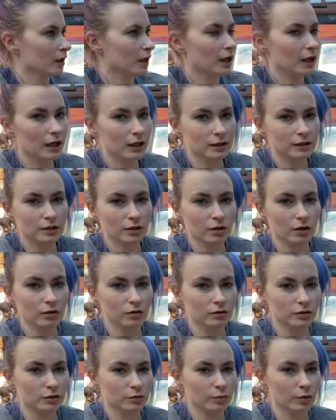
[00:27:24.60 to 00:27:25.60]
8 o'clock
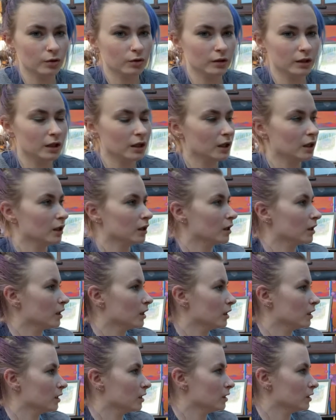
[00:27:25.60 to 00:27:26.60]
this morning,
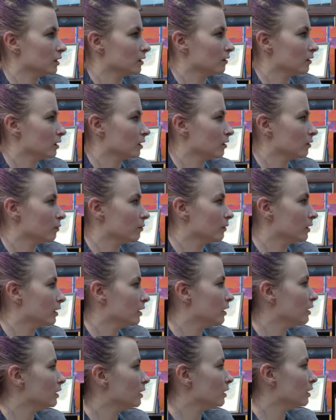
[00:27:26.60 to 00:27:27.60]
and I think
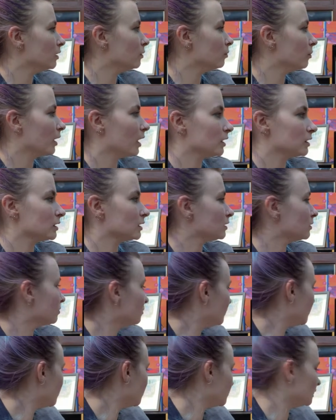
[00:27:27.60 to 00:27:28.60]
we're past
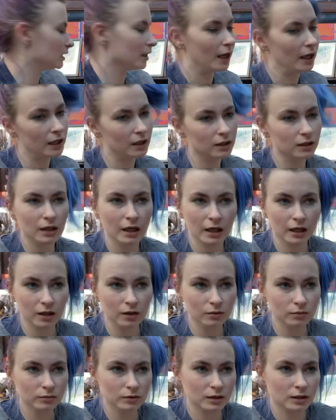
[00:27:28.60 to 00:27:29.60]
midday
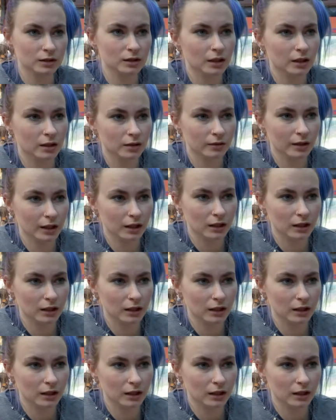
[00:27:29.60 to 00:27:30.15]
now, so